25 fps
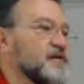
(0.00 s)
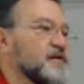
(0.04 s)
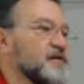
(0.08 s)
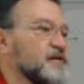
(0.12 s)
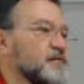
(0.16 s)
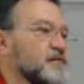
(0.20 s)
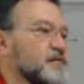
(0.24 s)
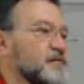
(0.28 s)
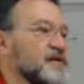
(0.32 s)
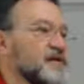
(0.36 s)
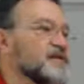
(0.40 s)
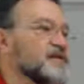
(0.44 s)

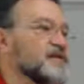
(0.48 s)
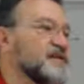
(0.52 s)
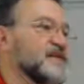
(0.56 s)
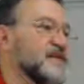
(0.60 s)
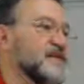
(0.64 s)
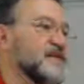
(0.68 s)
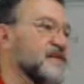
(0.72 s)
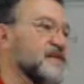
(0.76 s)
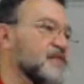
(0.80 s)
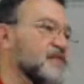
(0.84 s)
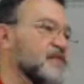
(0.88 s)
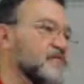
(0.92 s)
So we
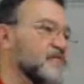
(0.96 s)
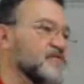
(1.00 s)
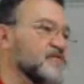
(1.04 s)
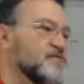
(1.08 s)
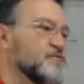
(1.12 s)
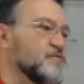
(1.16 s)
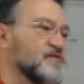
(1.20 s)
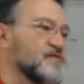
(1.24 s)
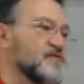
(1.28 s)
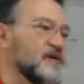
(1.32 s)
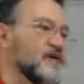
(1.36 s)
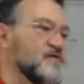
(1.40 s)
haven't done any of
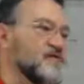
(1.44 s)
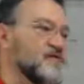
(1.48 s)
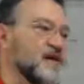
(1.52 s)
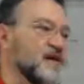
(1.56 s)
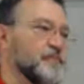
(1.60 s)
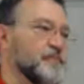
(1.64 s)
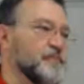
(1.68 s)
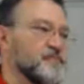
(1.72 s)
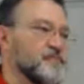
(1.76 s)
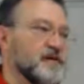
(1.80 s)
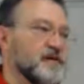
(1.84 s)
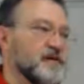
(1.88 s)
those through the
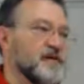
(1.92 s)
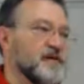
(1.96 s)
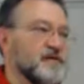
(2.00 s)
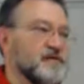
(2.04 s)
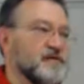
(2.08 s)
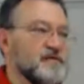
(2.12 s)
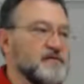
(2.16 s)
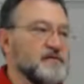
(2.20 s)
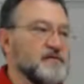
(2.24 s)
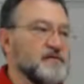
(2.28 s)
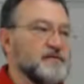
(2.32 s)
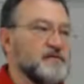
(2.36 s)
examples
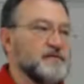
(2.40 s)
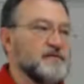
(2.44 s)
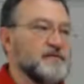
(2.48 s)
yet,